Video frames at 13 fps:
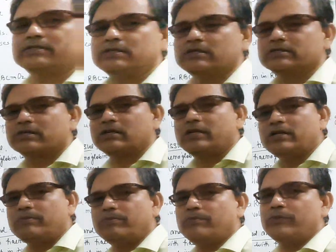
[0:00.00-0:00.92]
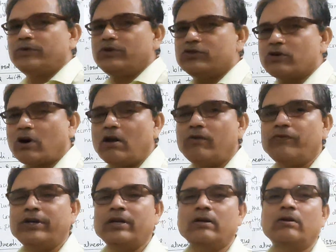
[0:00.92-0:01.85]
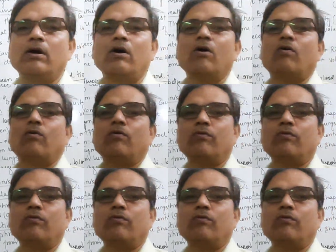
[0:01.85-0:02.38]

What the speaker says: easily dissolved in